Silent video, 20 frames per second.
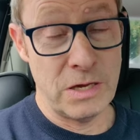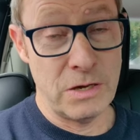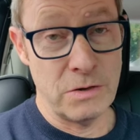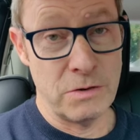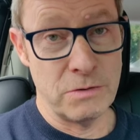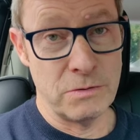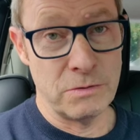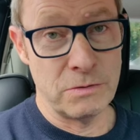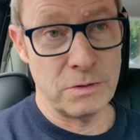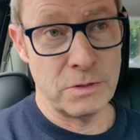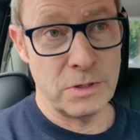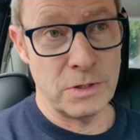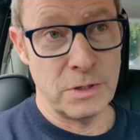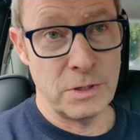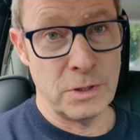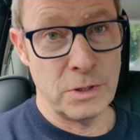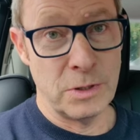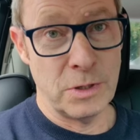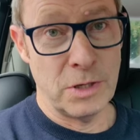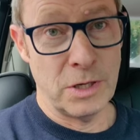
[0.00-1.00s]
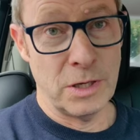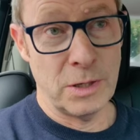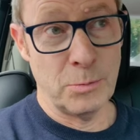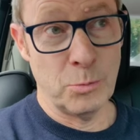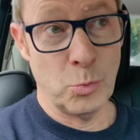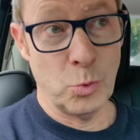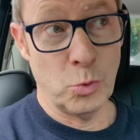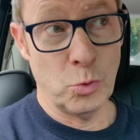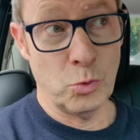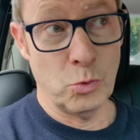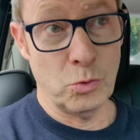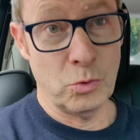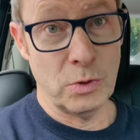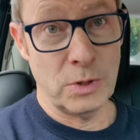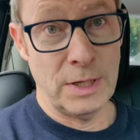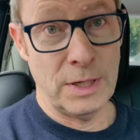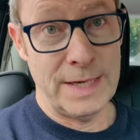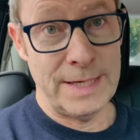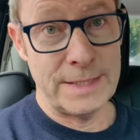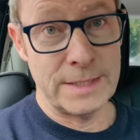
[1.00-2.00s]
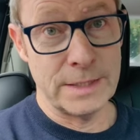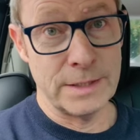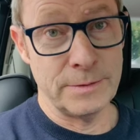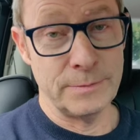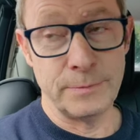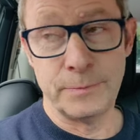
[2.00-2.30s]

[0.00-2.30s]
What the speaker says: you. More later.